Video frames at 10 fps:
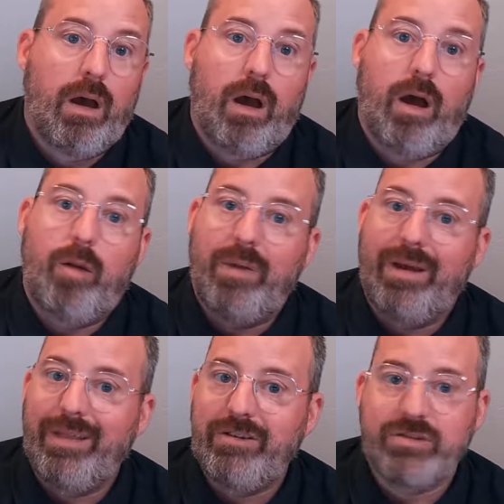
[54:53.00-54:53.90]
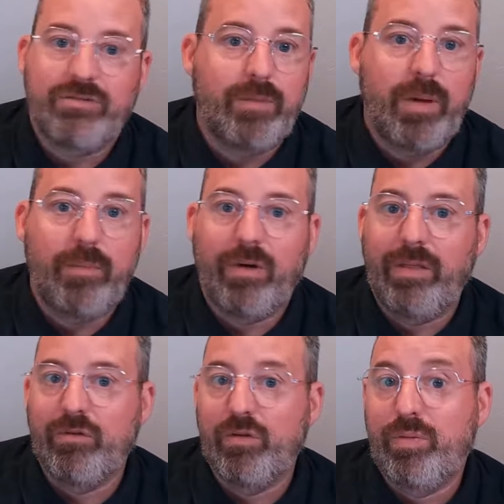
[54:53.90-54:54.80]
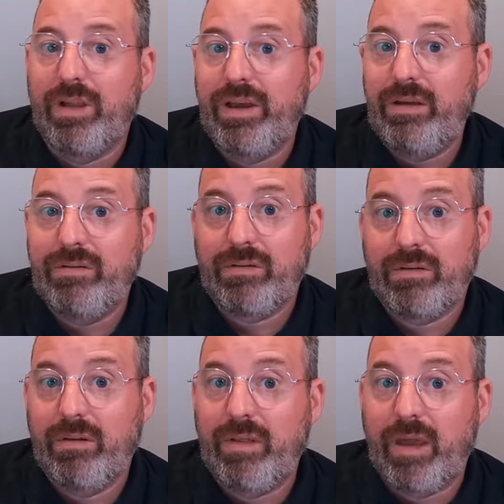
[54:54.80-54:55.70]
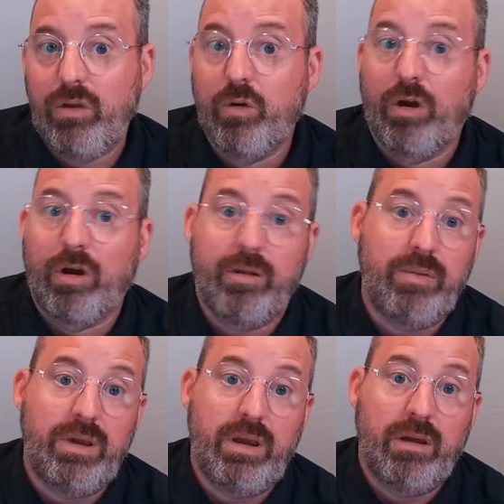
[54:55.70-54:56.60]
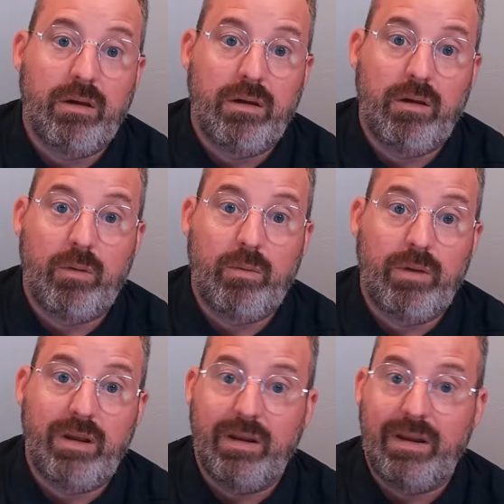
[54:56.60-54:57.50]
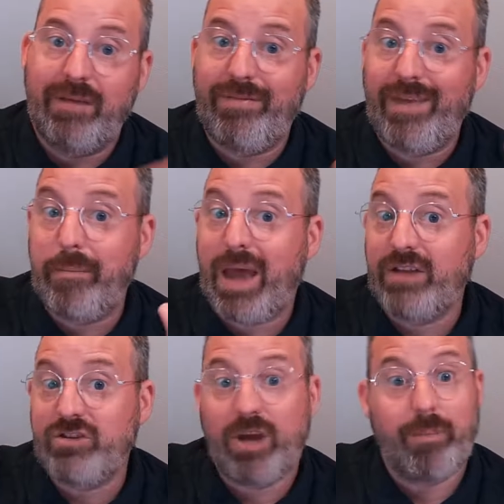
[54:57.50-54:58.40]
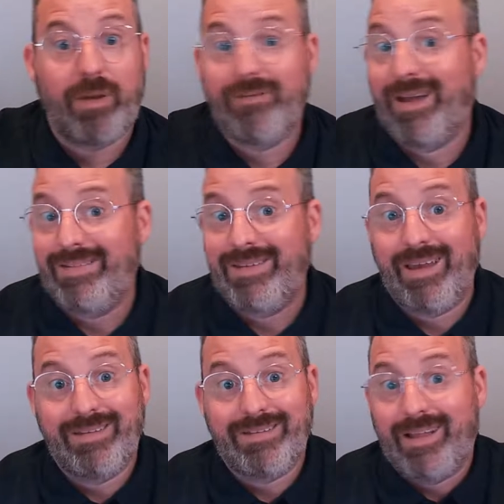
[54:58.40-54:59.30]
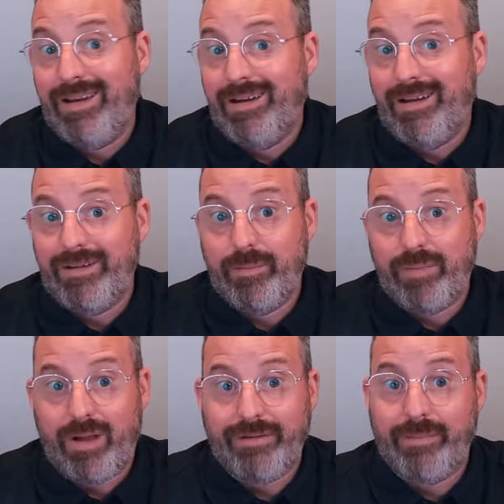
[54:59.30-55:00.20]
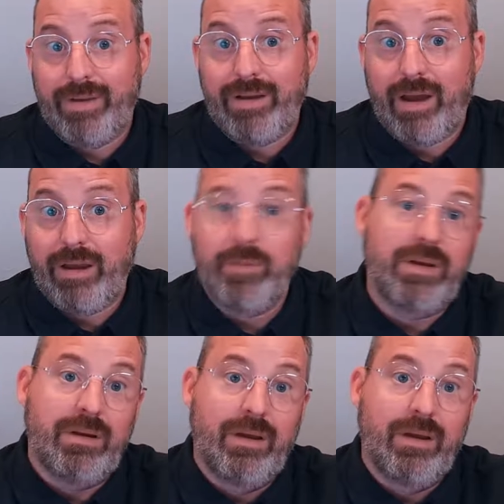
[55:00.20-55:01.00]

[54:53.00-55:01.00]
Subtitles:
And then just remember on the replace that you're going to be, if they match up, I've got 10 slide content blocks in my document.